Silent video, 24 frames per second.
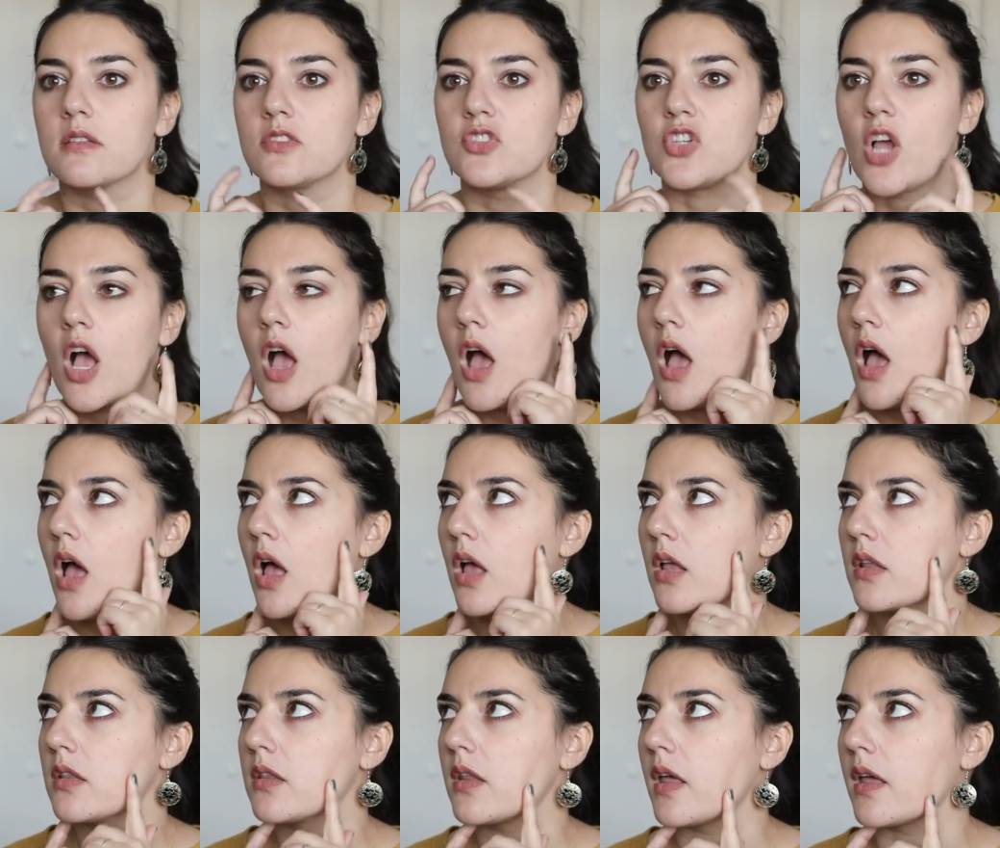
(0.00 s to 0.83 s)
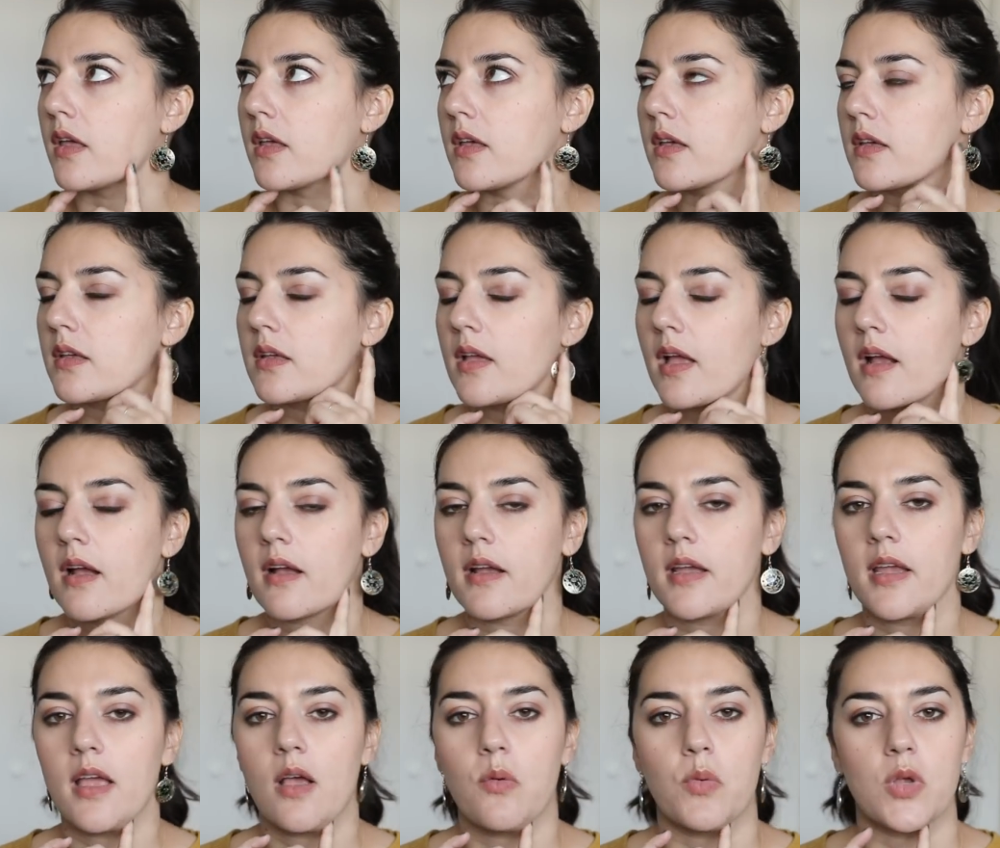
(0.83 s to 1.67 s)
jaw like
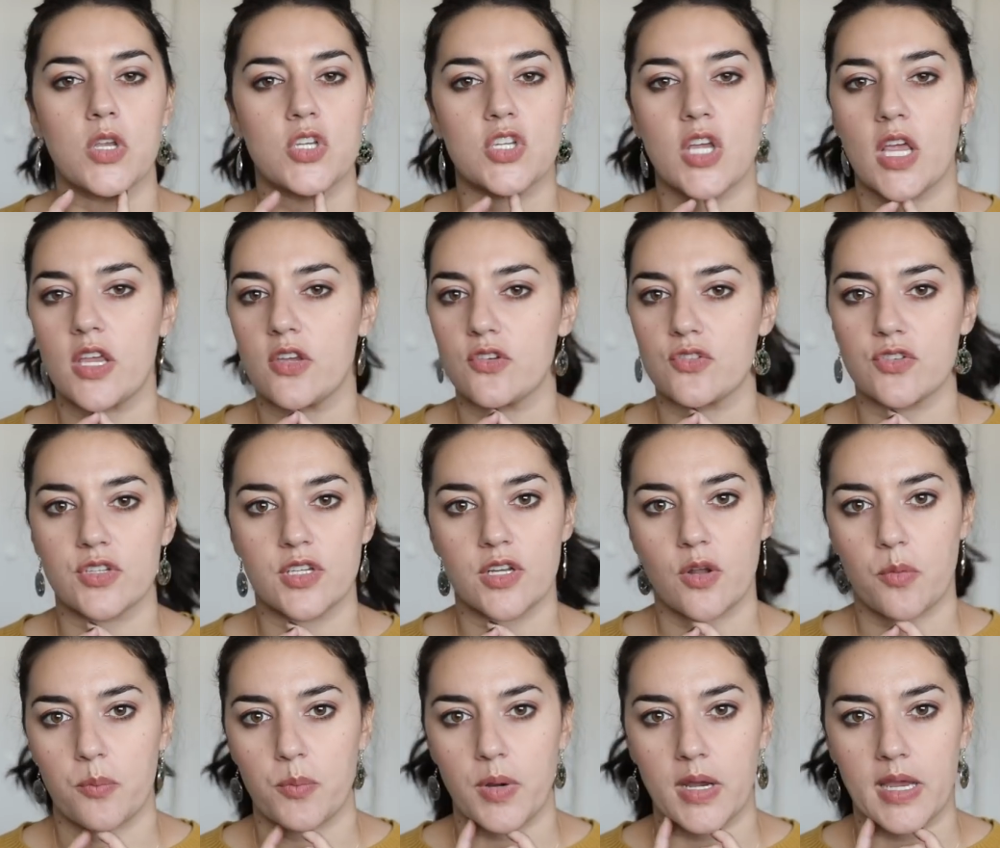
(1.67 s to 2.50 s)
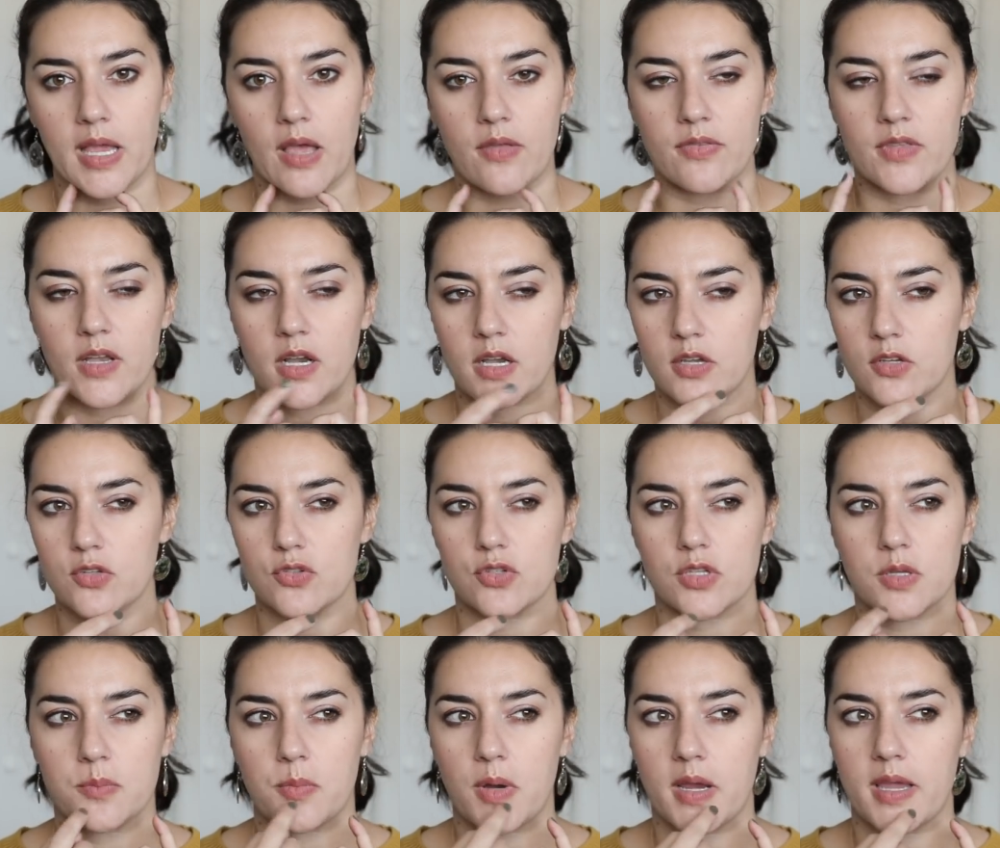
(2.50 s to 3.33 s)
area, which I usually don't break out there. I
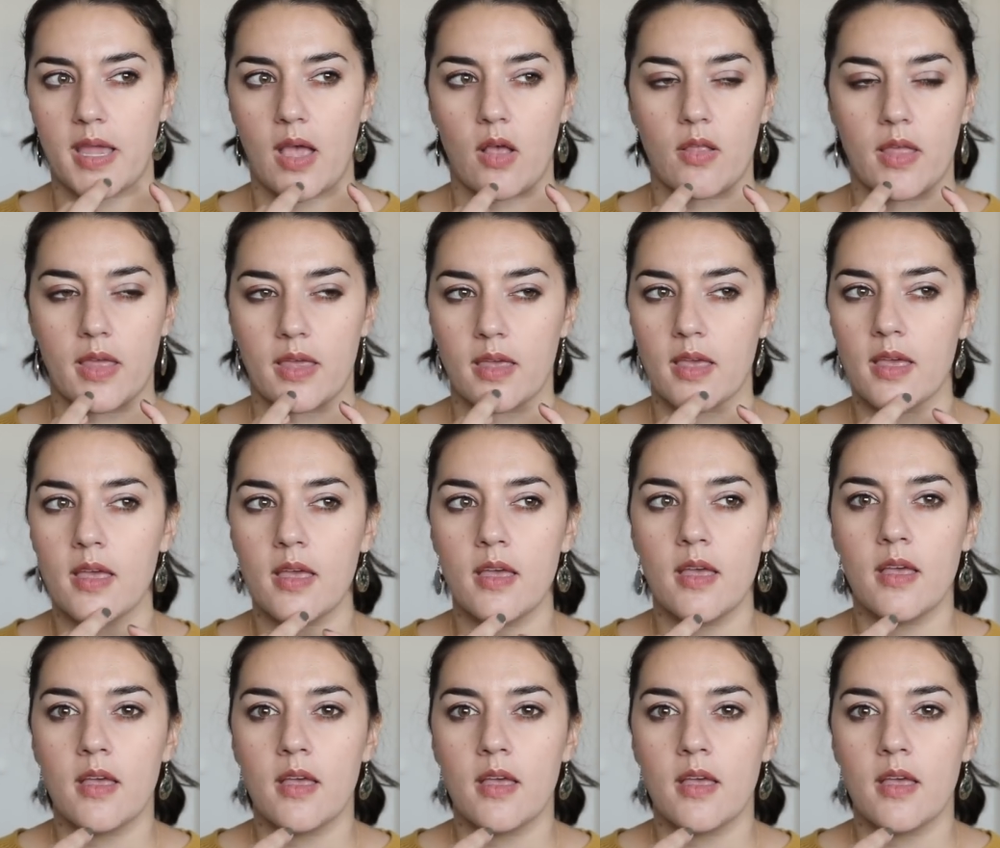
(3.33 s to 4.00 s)
usually break out like